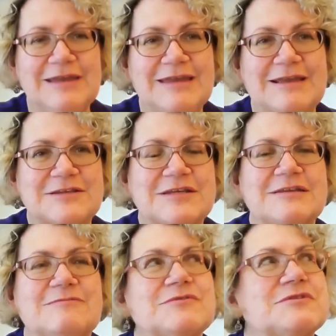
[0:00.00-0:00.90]
because
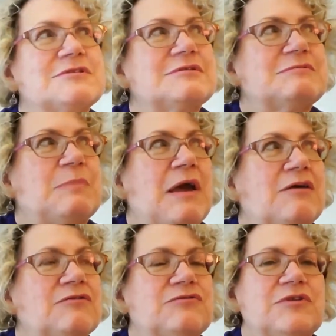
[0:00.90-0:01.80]
he was
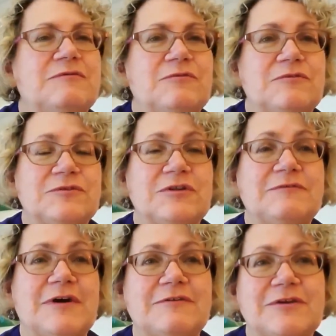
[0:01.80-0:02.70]
about 34,
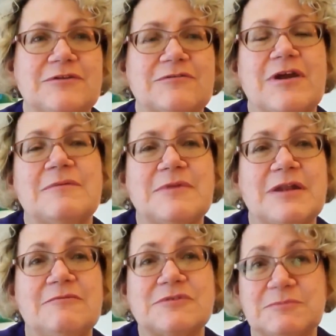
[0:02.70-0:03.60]
35 kilogram, and
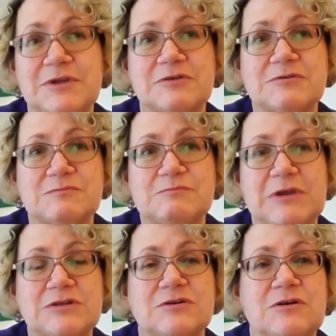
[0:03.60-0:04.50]
he was a
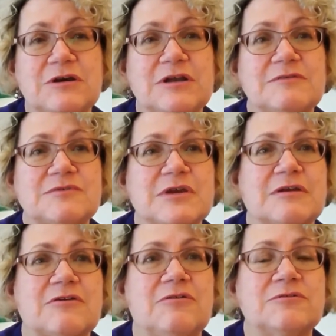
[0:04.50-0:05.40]
big dog. He was a
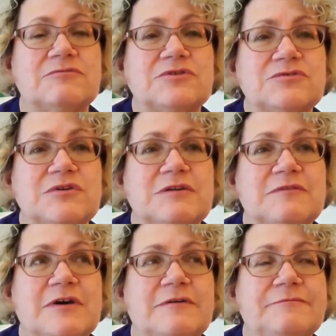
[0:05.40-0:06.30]
golden
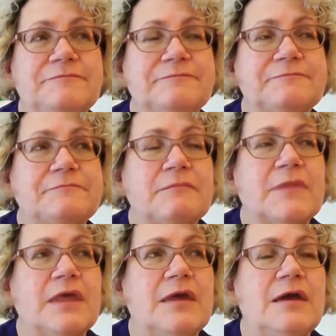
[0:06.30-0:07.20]
retriever
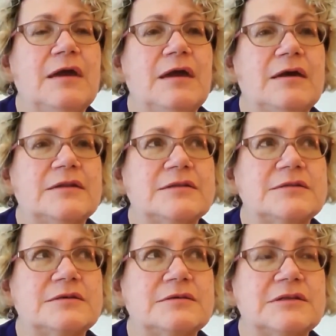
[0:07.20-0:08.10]

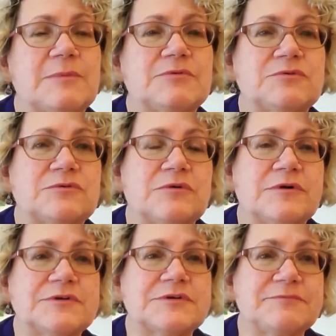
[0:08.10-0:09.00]
and Labrador
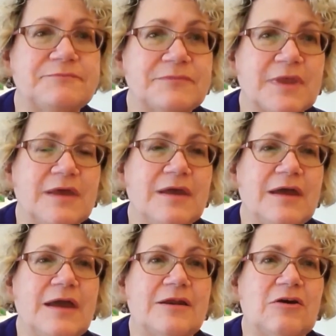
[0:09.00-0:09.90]
cross.
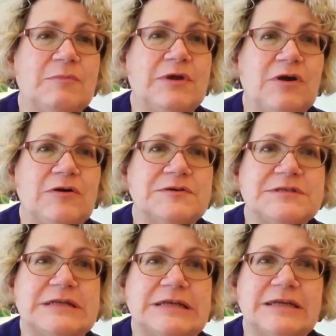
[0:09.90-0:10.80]
And I'll be
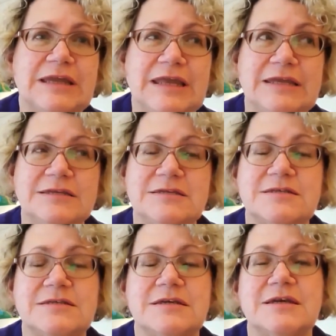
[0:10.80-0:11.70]
hosting
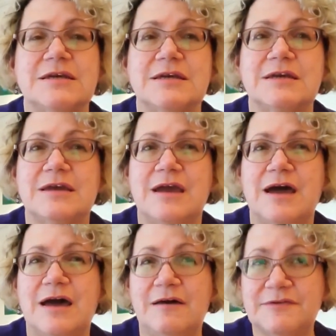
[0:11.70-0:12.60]
his
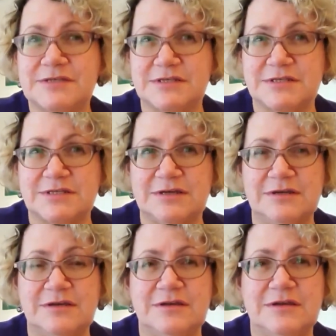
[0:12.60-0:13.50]
half sister,
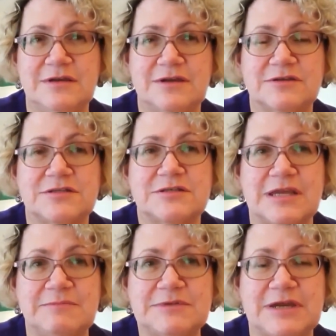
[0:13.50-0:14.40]
because
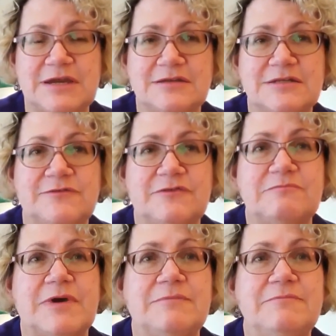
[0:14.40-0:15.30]
same dad, different
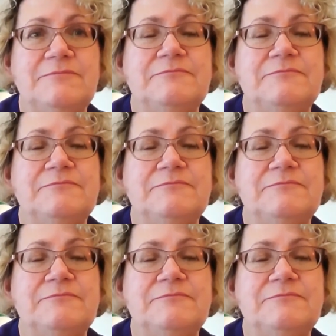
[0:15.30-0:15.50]
mum,